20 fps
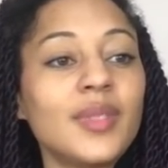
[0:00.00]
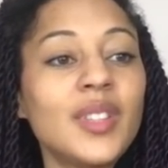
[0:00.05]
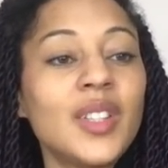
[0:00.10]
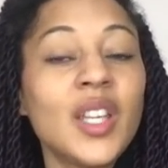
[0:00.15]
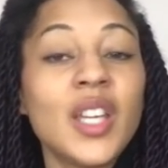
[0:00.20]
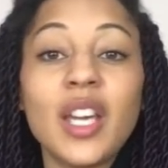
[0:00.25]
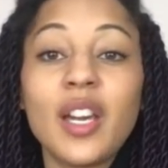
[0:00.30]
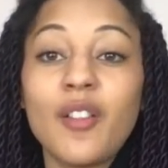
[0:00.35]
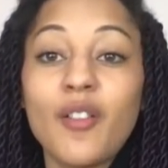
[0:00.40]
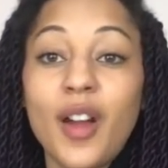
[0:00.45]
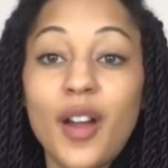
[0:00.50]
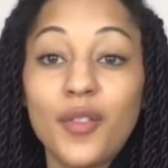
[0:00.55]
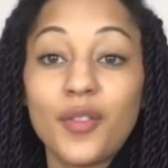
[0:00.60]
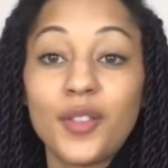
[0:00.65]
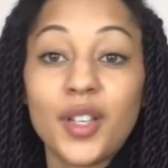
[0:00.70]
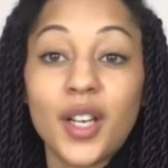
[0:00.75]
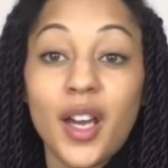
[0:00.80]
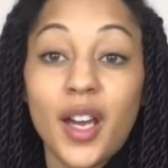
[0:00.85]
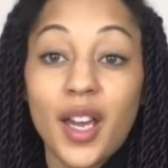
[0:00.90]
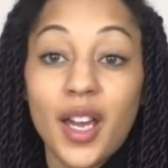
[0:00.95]
the year
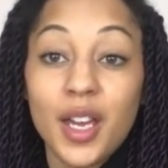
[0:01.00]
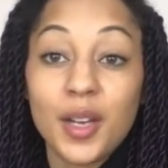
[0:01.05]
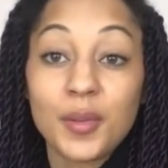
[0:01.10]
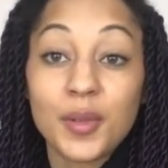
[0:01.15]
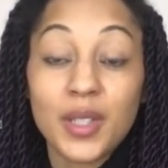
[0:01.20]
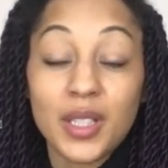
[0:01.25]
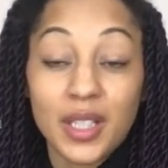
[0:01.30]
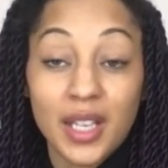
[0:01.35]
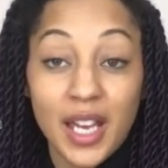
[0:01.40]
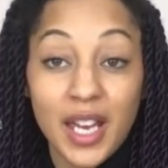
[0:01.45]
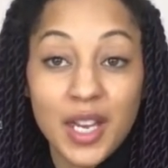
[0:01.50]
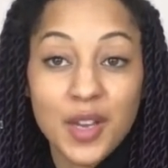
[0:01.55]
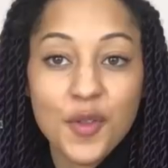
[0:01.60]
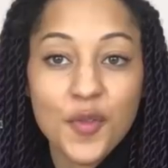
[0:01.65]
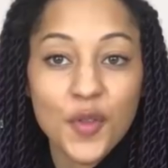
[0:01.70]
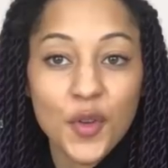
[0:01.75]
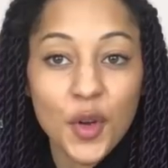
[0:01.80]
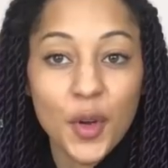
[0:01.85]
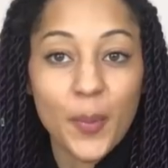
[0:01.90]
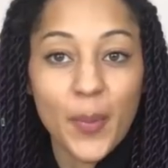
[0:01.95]
after it was an
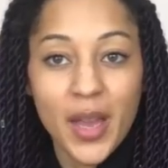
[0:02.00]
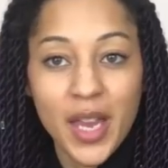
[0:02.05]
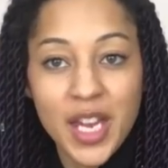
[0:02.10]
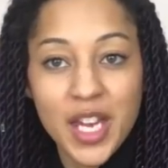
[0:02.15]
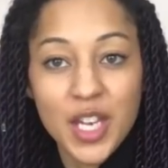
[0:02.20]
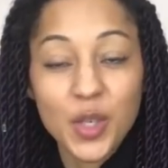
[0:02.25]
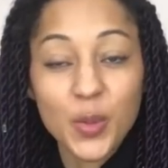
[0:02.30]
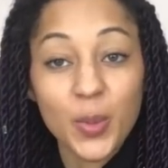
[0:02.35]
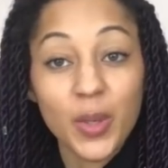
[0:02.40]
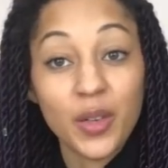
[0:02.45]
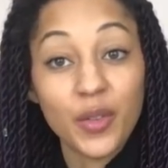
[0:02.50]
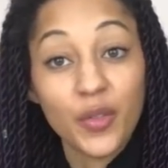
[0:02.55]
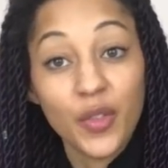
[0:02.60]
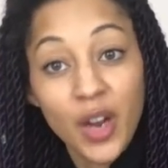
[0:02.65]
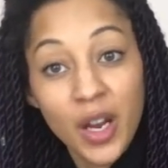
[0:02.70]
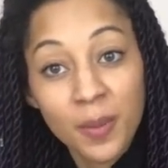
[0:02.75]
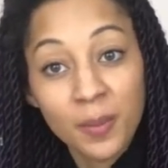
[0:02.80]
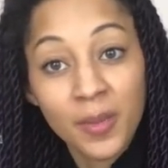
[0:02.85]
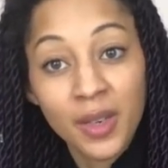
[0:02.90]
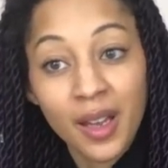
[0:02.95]
A4 page but I
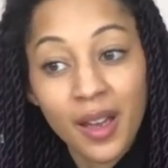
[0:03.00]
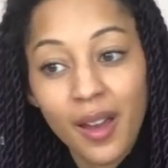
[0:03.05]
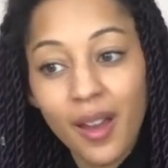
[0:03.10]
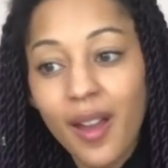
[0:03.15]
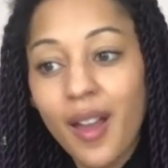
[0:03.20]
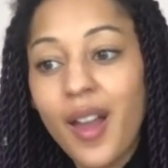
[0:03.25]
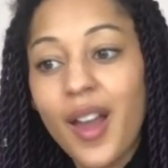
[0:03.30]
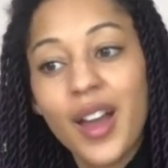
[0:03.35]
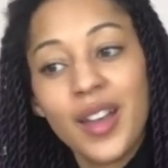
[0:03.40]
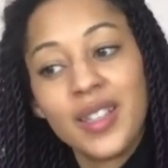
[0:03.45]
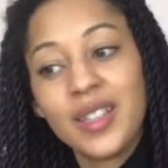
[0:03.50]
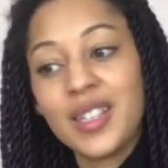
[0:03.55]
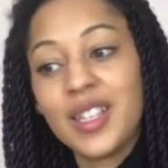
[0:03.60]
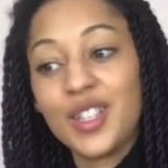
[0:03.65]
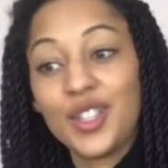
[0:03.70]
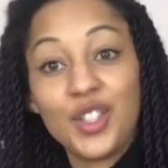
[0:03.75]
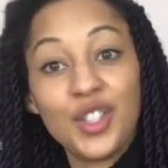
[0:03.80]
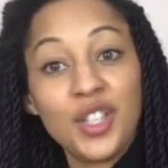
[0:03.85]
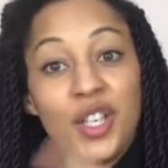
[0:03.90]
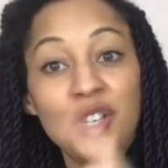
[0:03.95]
framed it and then
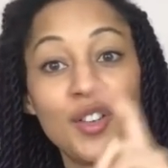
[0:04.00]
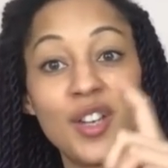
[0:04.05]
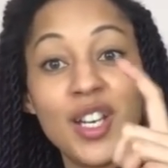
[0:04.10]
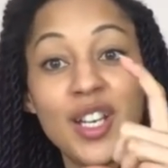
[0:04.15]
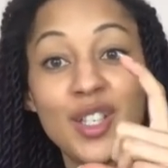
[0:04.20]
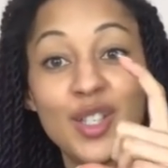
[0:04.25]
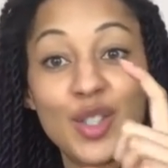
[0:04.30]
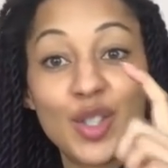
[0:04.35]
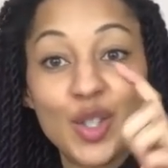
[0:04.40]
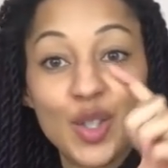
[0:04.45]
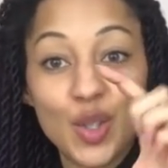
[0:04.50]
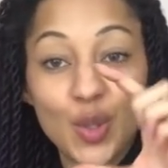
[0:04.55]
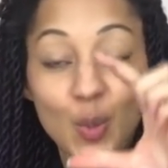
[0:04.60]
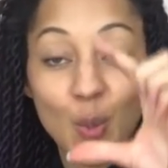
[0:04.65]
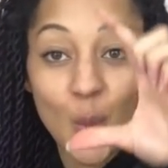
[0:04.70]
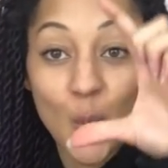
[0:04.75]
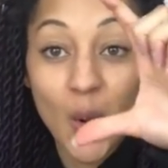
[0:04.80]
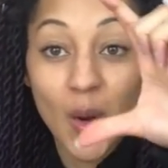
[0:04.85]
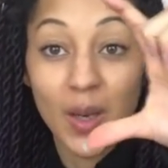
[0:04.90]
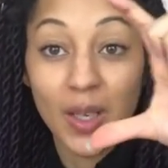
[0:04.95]
this year it is just
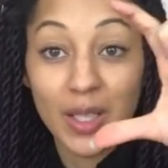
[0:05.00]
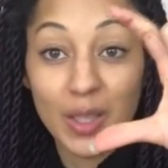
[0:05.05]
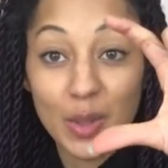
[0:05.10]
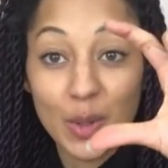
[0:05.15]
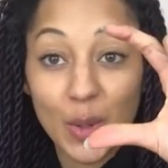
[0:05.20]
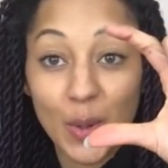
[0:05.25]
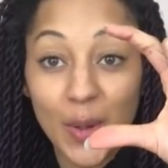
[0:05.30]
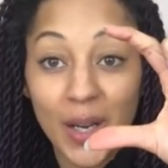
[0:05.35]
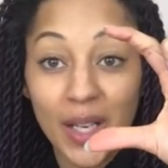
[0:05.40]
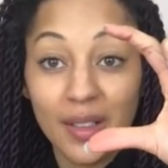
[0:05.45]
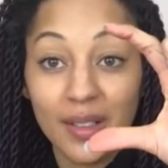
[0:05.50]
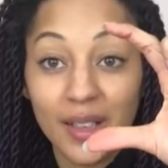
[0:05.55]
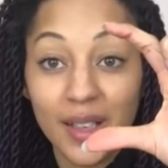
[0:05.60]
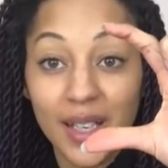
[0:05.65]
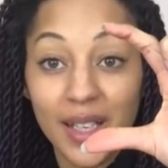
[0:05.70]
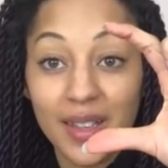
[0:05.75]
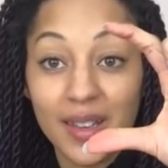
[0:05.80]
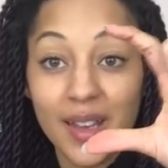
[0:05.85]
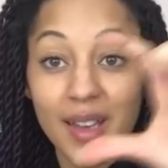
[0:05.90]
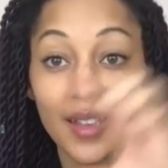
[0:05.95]
one little quote
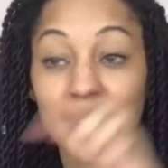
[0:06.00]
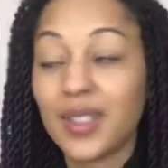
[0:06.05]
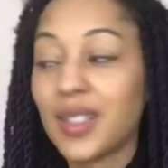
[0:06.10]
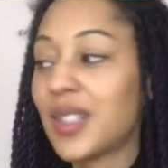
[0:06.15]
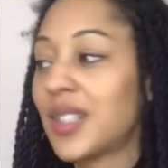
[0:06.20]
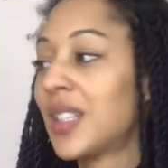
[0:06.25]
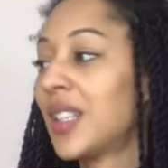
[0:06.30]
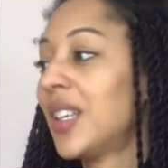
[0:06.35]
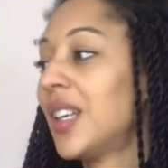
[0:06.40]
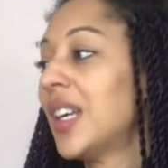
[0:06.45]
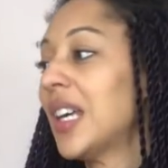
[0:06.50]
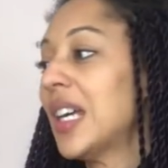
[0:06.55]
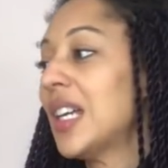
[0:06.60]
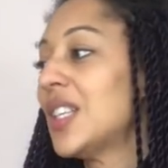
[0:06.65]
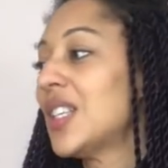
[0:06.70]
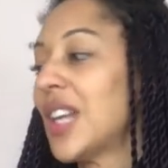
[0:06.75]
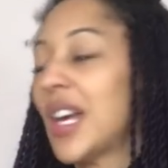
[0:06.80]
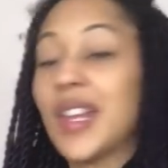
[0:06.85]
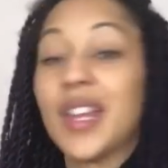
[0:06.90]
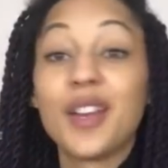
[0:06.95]
like this
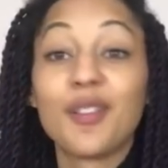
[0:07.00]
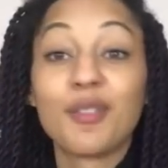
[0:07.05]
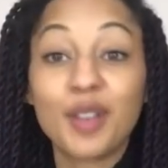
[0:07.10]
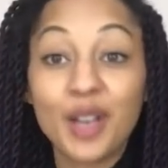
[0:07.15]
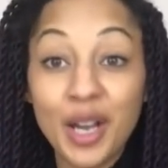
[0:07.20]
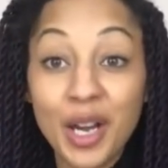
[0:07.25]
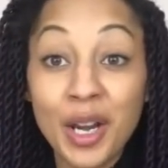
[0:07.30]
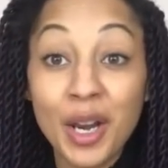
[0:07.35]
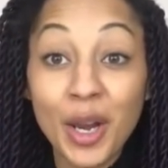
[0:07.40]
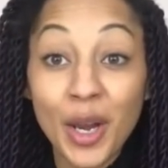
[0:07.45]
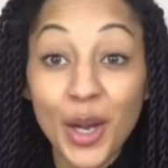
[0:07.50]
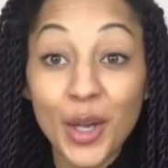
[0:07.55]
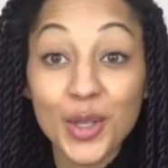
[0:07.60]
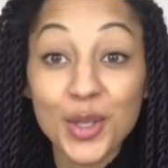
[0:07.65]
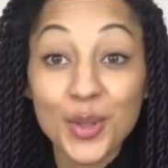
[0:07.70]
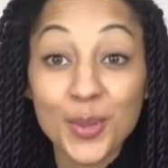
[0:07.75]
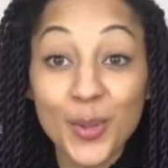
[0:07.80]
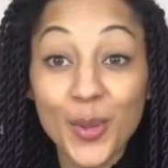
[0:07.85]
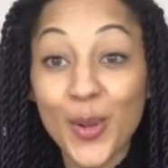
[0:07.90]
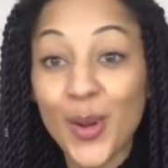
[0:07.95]
so they've gotten a lot
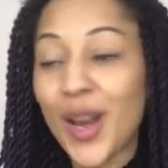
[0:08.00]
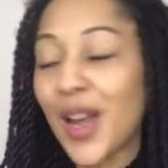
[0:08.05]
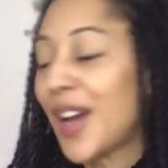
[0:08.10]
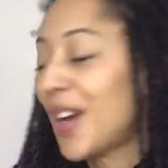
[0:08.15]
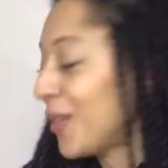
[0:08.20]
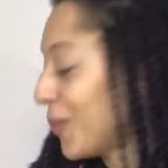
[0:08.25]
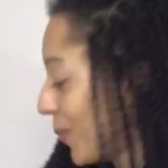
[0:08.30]
smaller